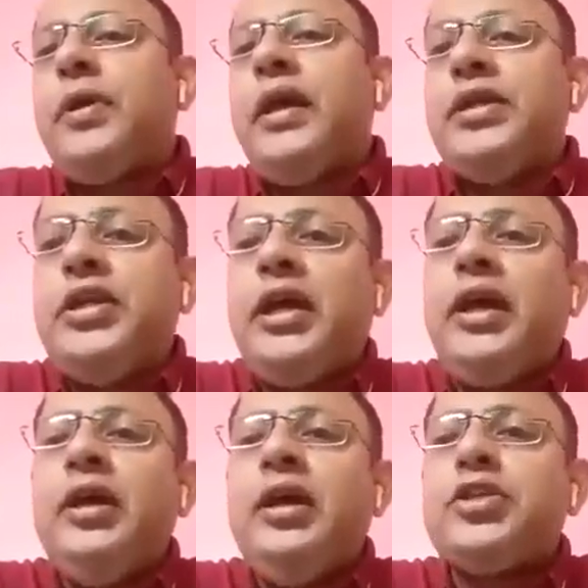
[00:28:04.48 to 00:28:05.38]
parts of
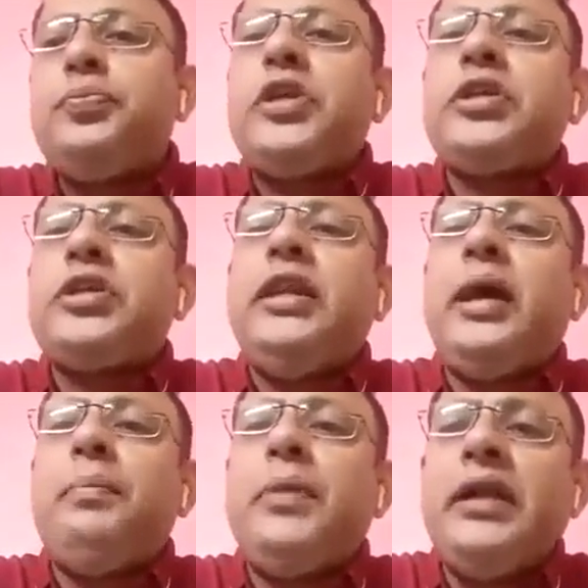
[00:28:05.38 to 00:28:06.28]
Asia,
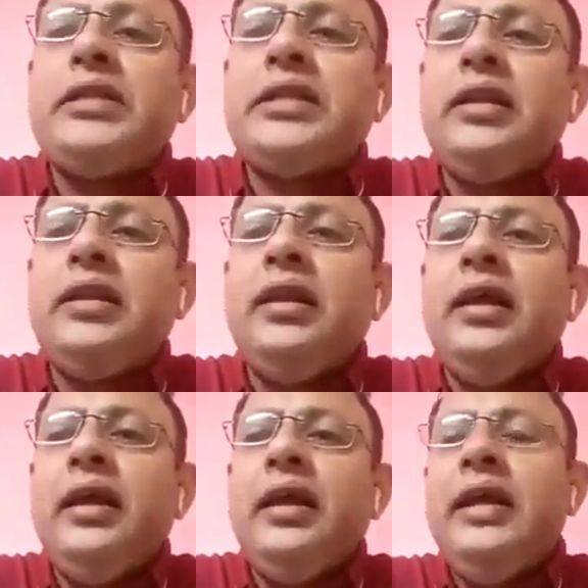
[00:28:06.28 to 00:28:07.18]
especially in
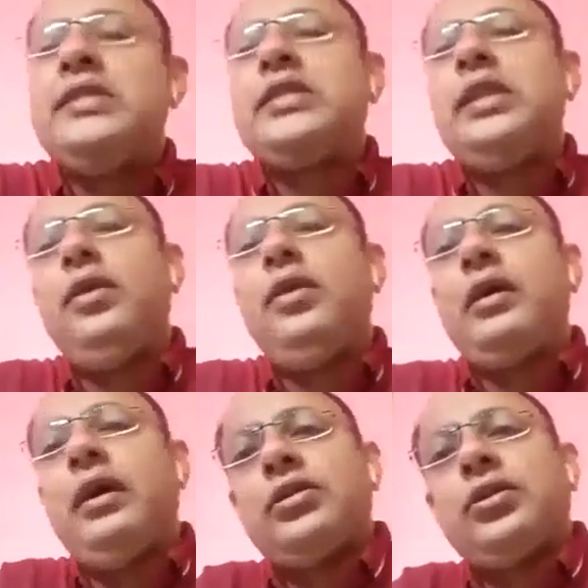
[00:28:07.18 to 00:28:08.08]
Afghanistan, in
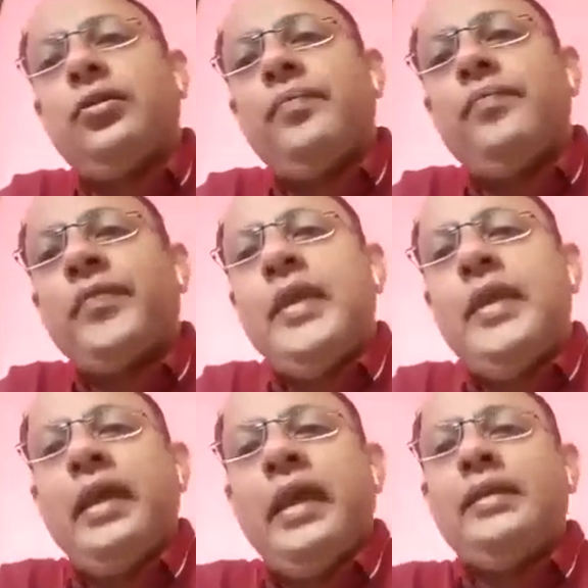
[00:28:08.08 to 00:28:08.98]
Sri Lanka
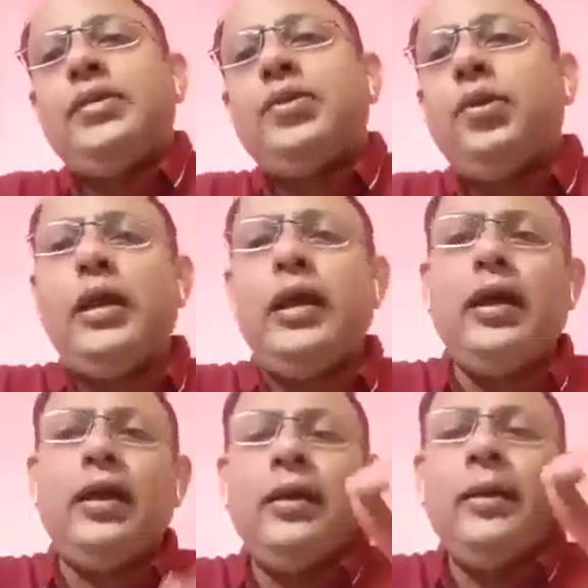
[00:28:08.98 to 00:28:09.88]
also. And
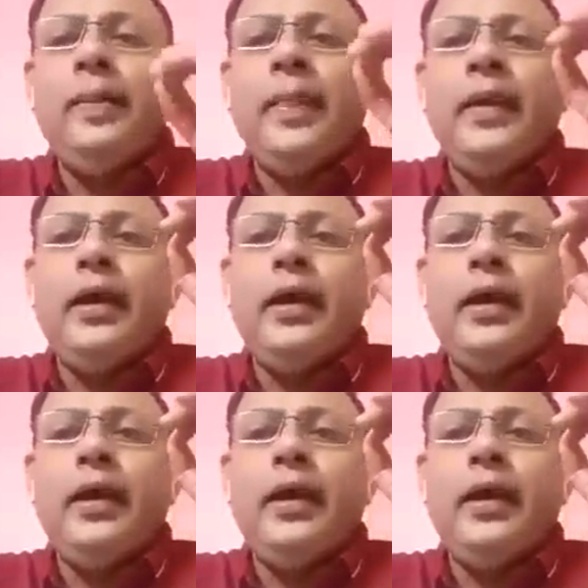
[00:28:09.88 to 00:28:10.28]
so the